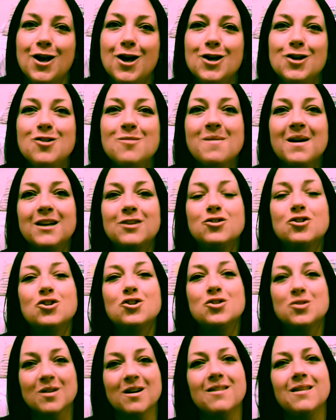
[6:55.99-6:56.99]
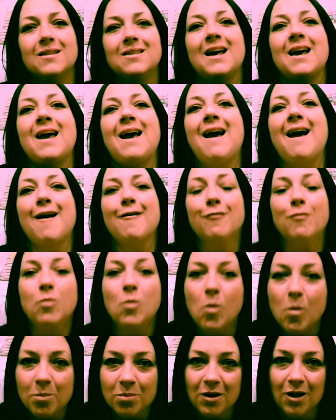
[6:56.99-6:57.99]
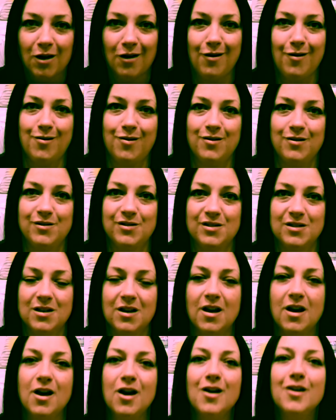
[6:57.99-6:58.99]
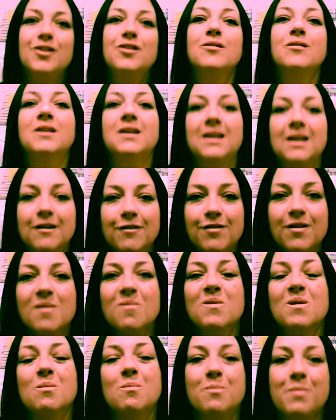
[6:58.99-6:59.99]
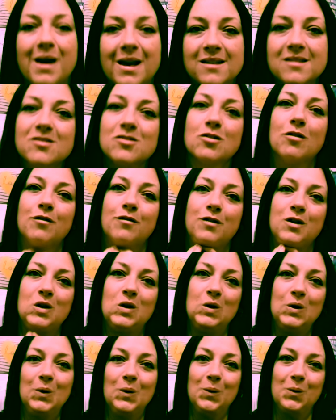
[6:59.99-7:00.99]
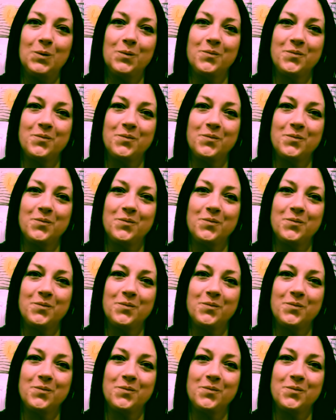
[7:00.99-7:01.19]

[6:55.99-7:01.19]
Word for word: You make sure that they have warm clothes. You give them the best of you.